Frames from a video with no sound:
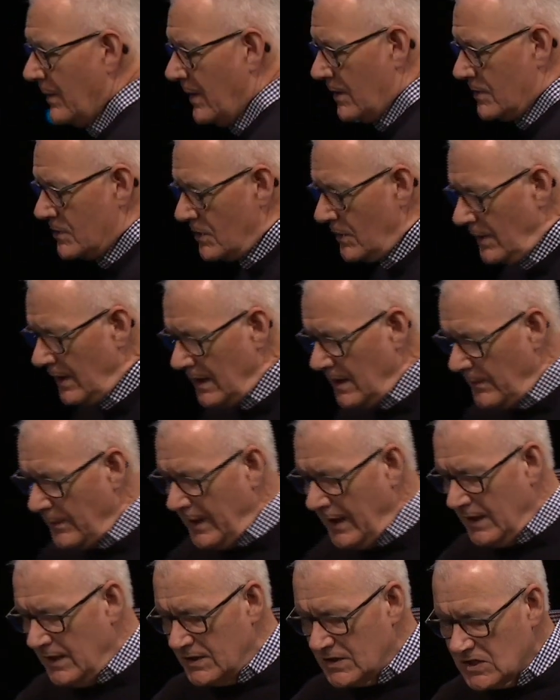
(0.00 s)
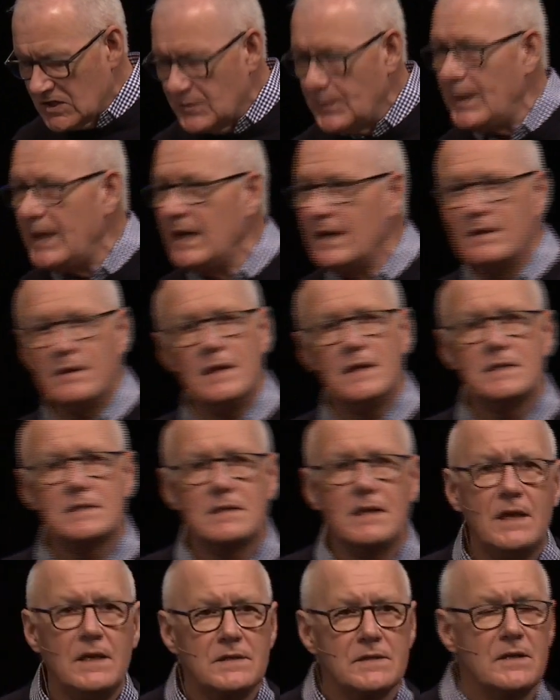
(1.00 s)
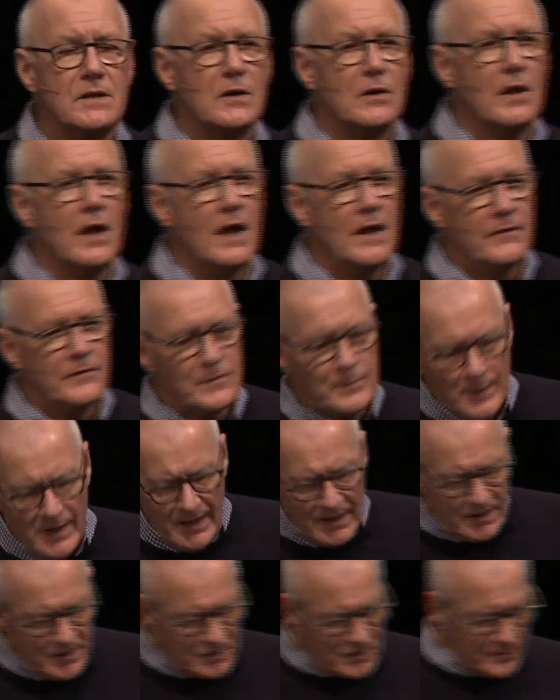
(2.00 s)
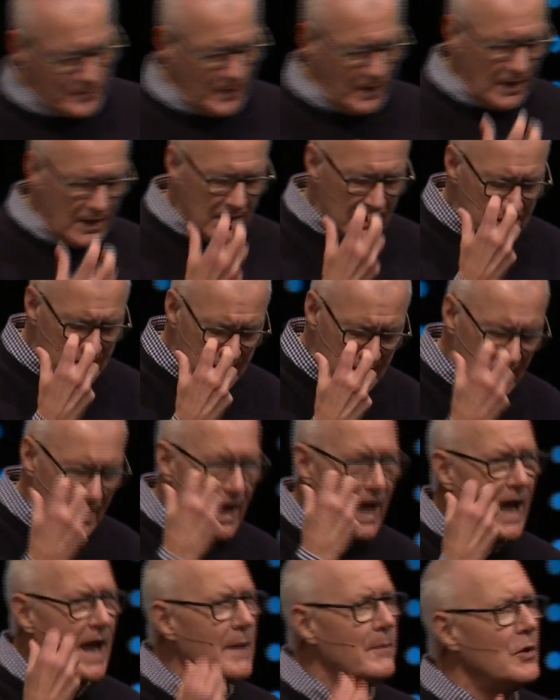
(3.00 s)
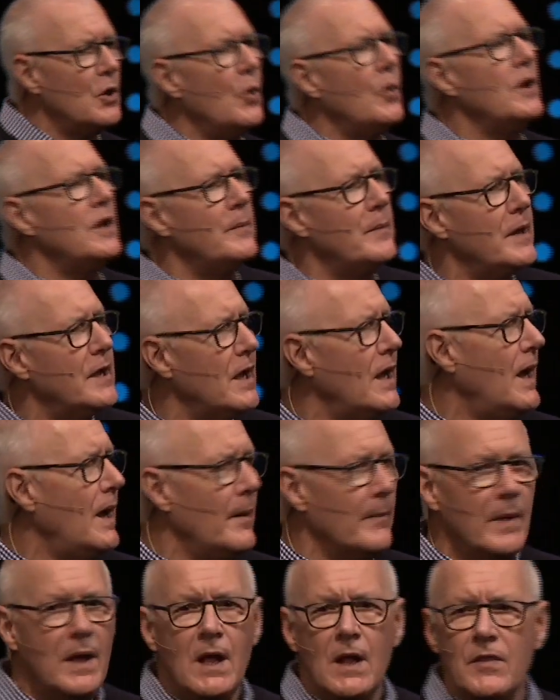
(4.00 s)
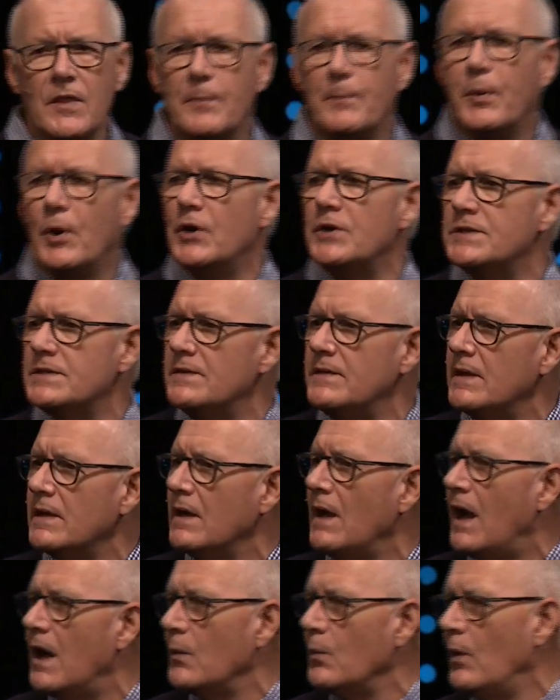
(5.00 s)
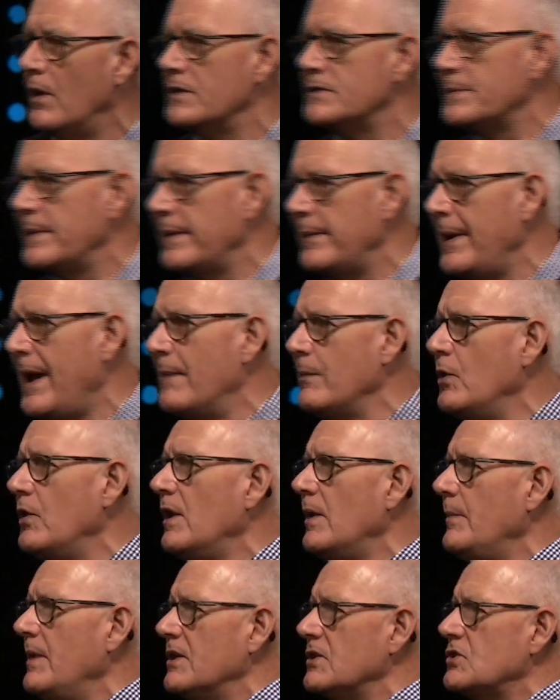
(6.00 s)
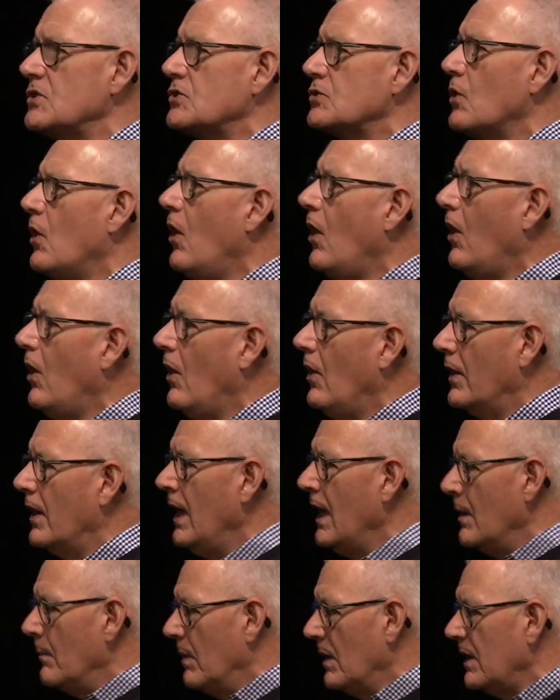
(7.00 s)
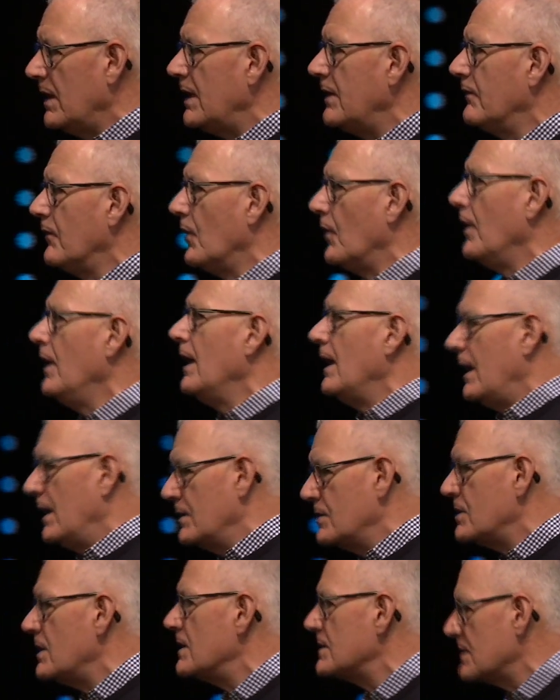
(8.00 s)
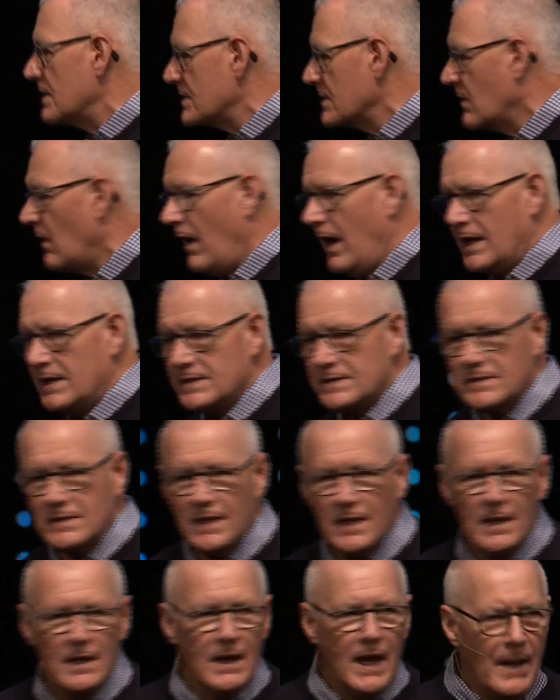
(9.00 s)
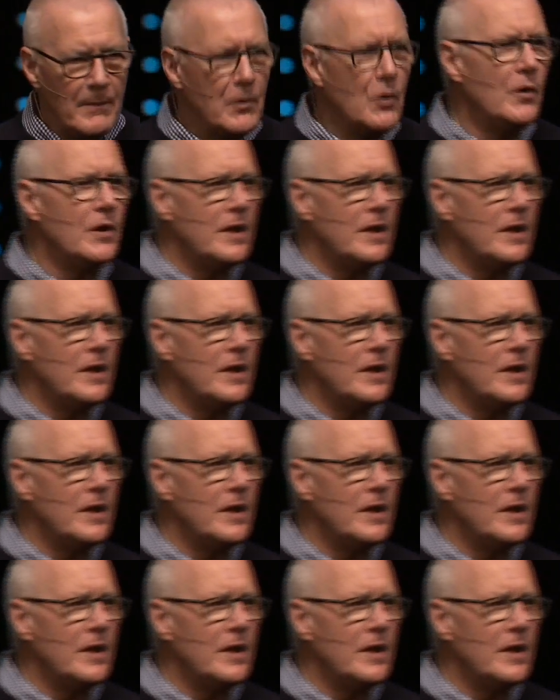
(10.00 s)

because you need to begin to speak these things in your life. Begin to speak and say, I am going to become the person that God wants me to be. I'm going to be a strong believer in Jesus Christ. I'm